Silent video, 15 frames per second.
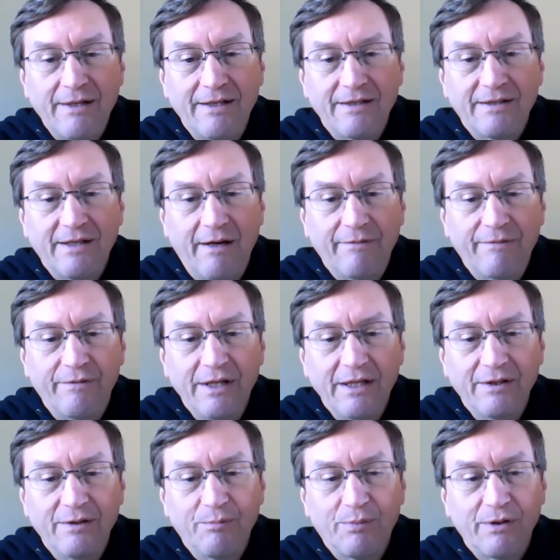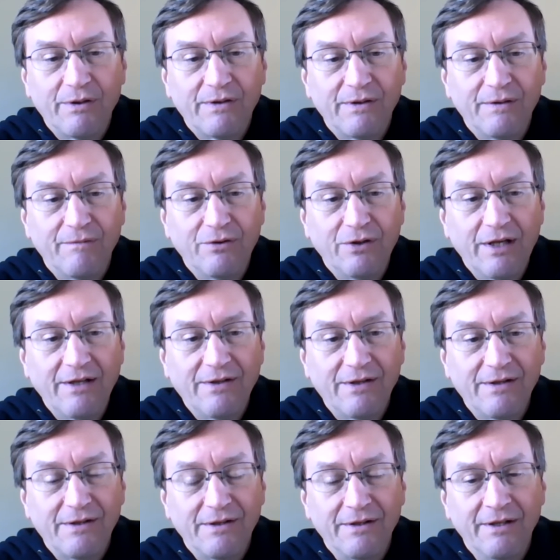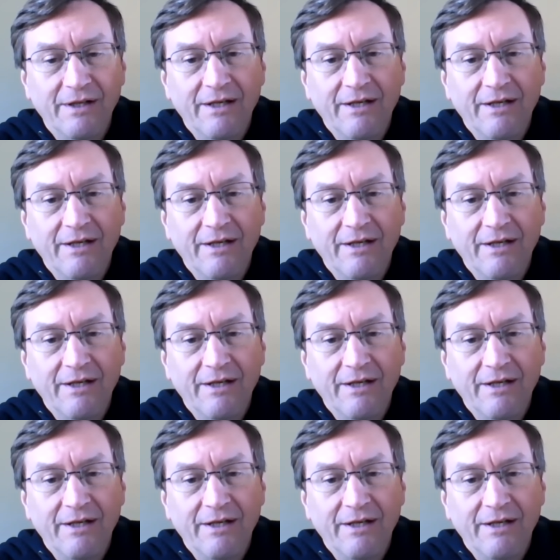and suffering in the person of Jesus, and